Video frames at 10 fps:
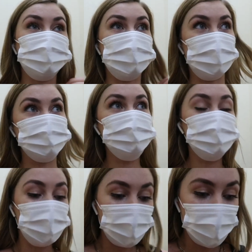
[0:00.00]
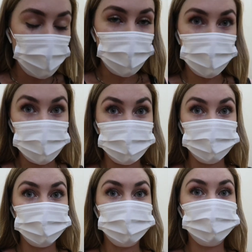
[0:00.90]
weekend.
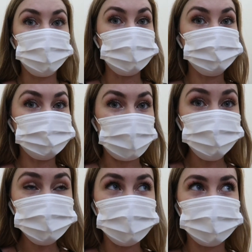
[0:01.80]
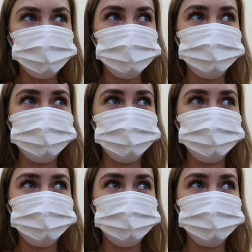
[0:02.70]
But downstairs, it was